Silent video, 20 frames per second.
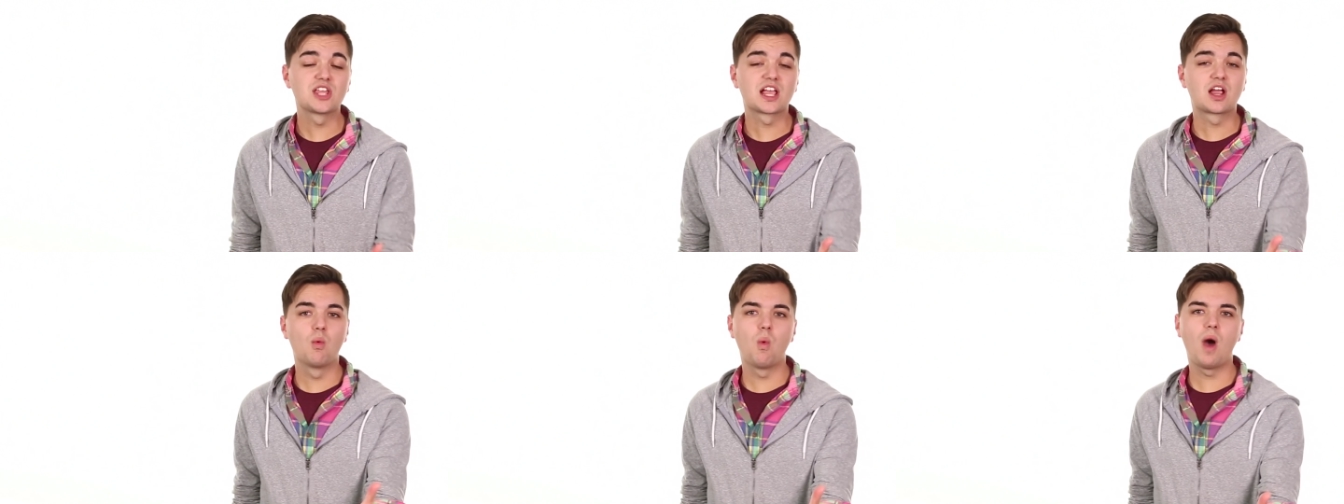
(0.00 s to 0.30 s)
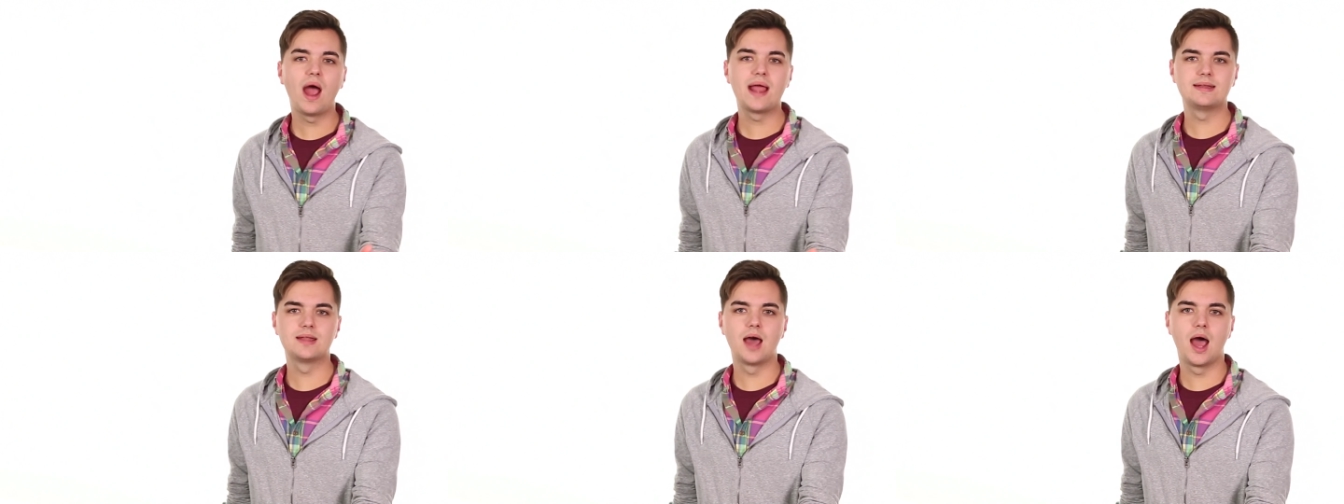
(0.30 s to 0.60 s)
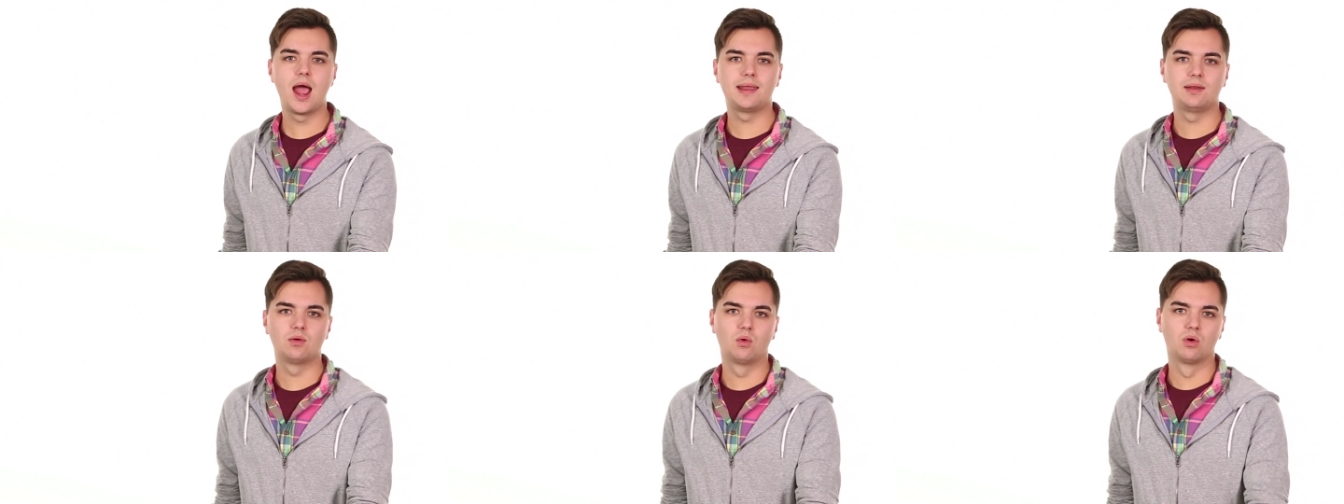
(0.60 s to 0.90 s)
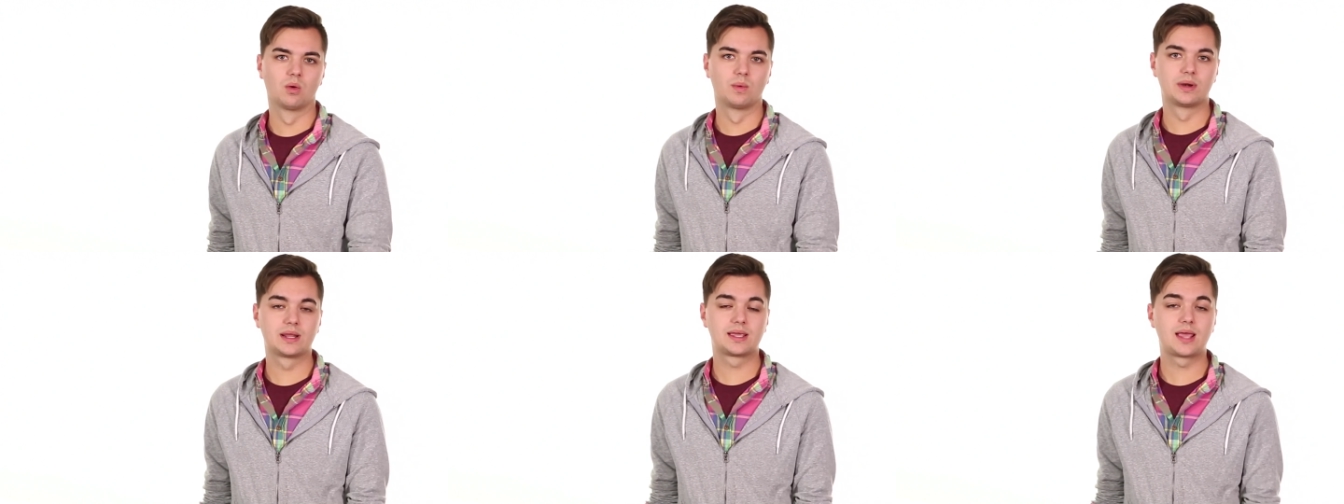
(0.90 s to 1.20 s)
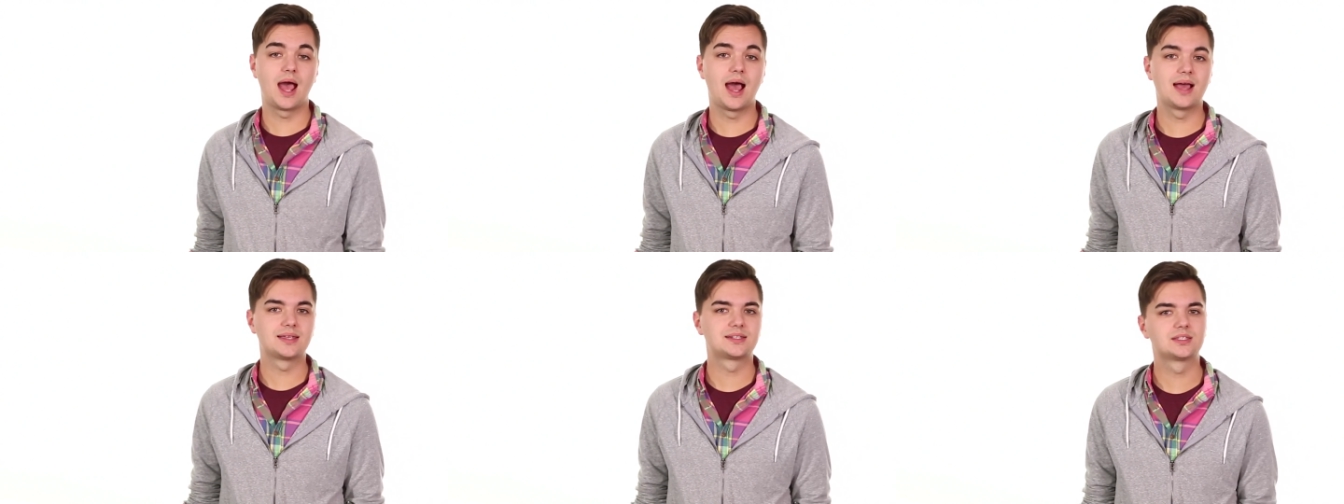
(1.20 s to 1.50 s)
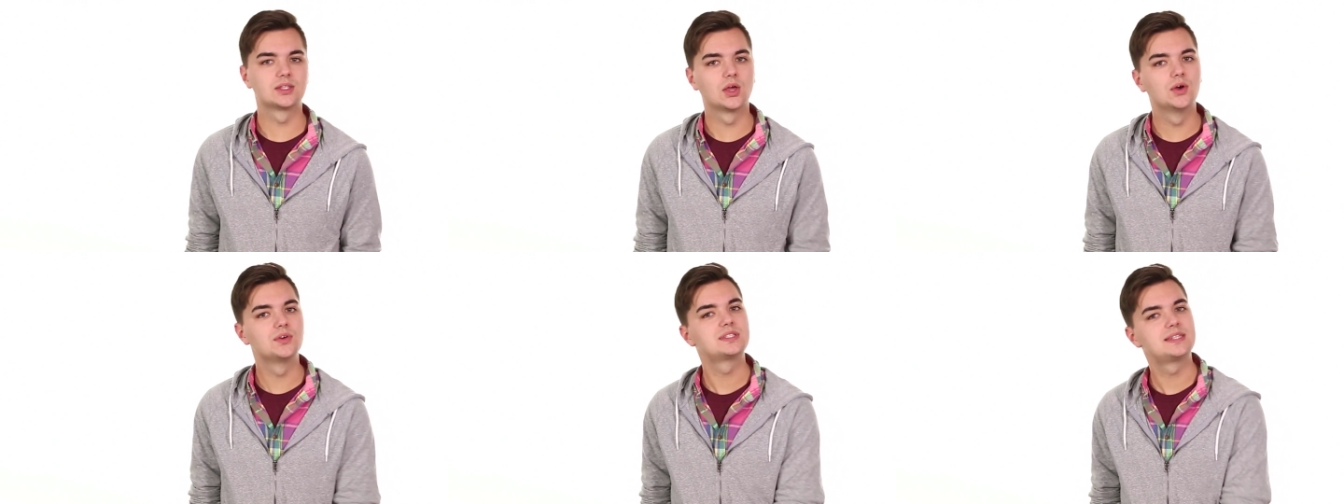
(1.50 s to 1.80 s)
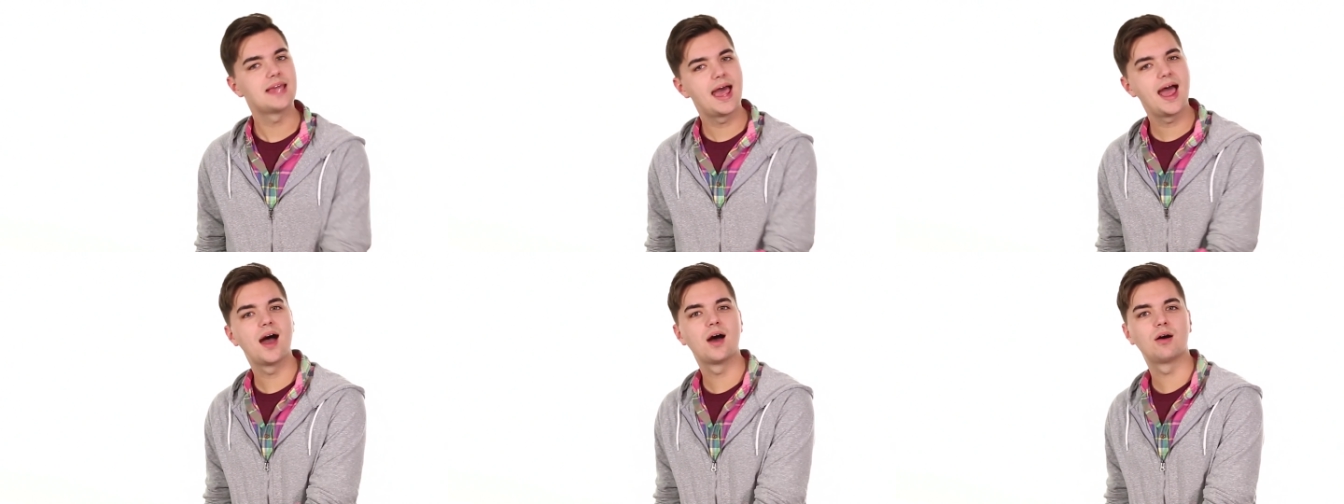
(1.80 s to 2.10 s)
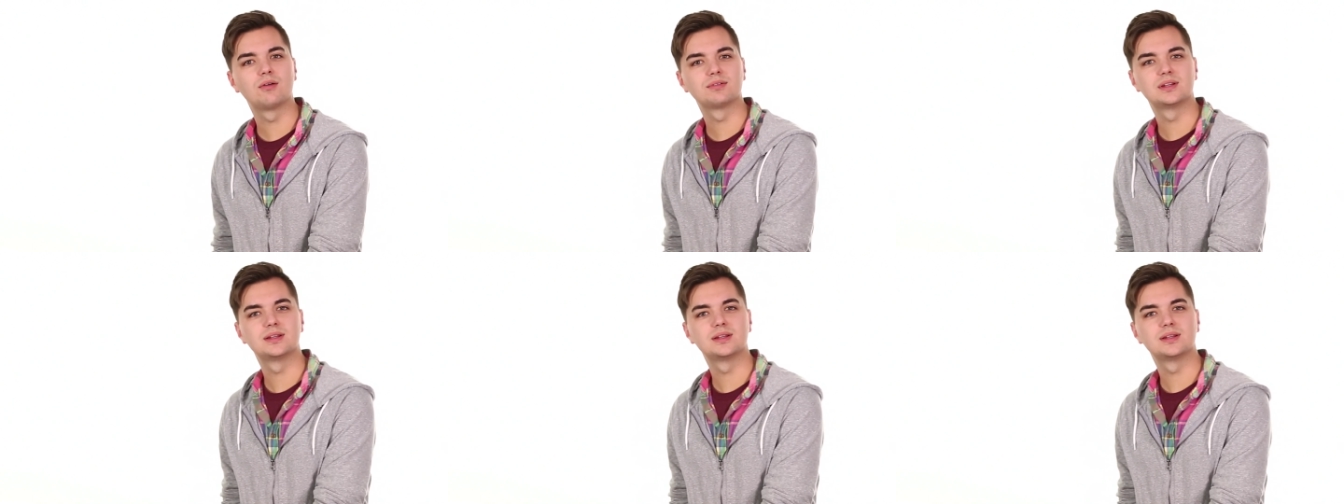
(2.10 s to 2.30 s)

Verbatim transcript: like a white knight or when a guy slows down